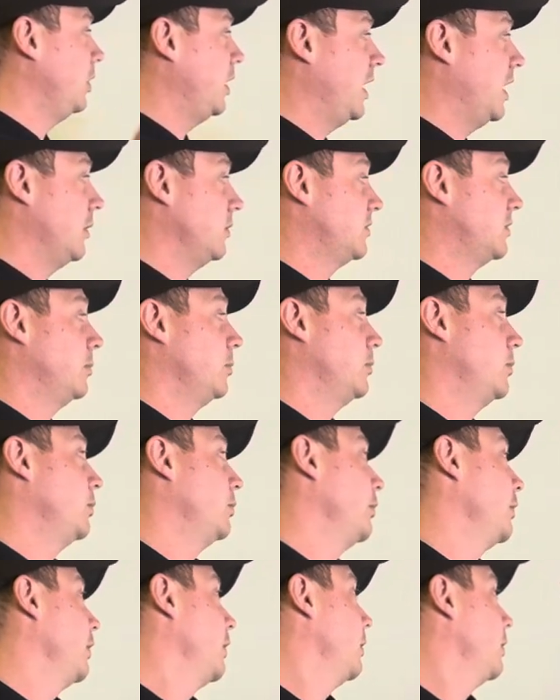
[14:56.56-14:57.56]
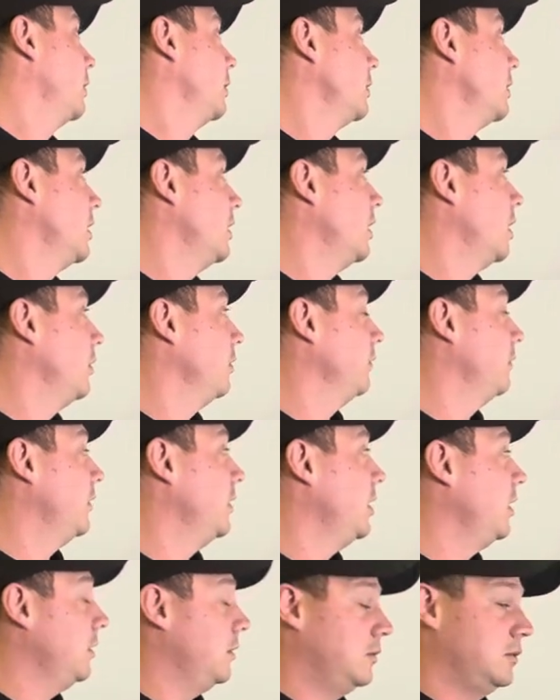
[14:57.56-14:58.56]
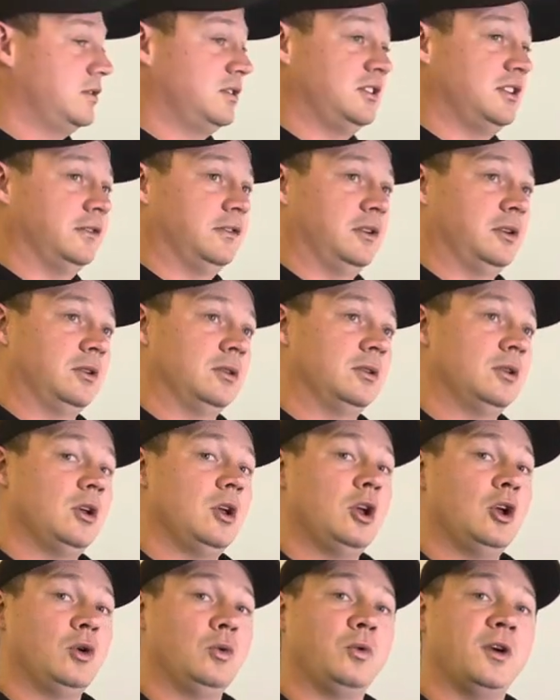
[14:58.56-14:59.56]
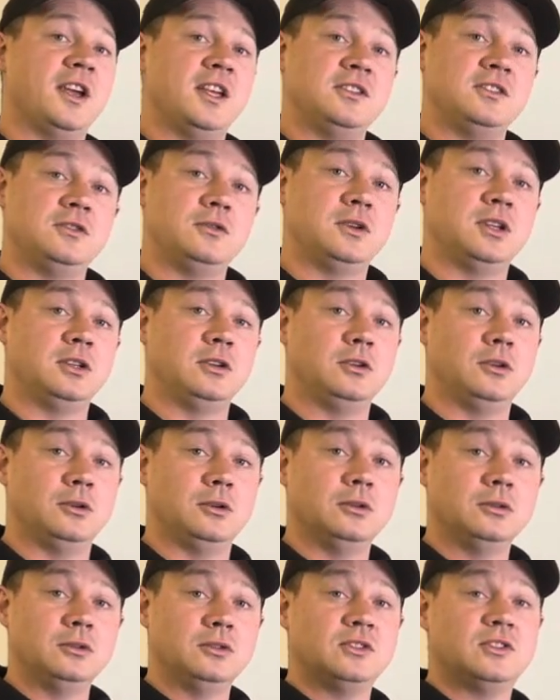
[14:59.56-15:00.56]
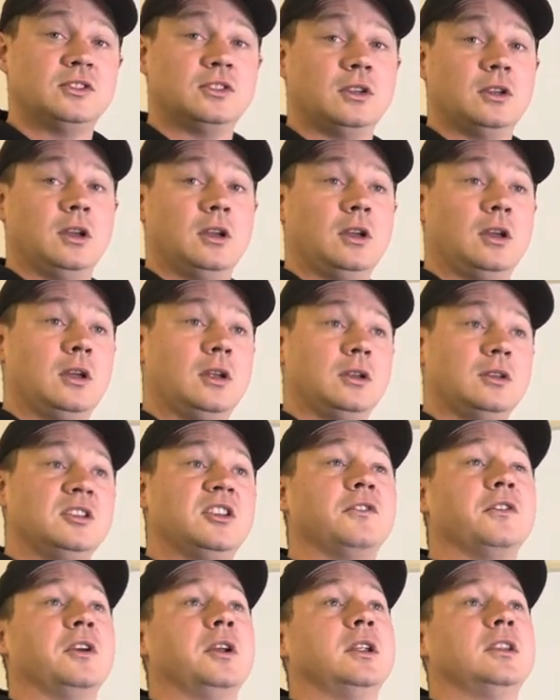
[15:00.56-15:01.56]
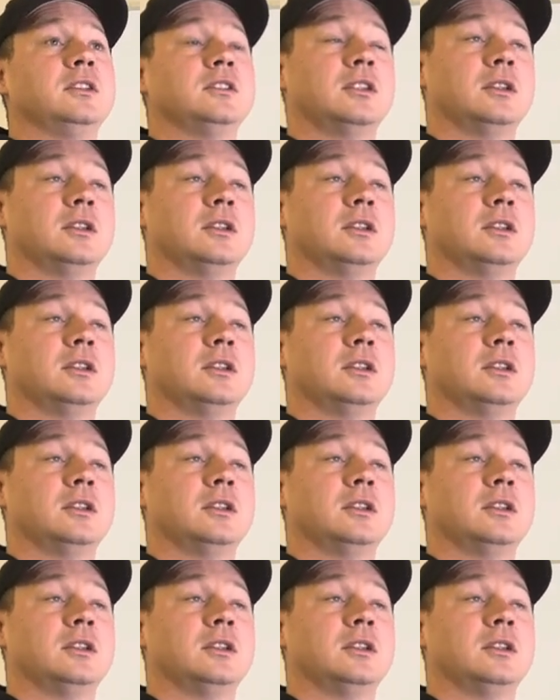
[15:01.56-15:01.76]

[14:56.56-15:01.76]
lay out some more in other videos, different ways you can use different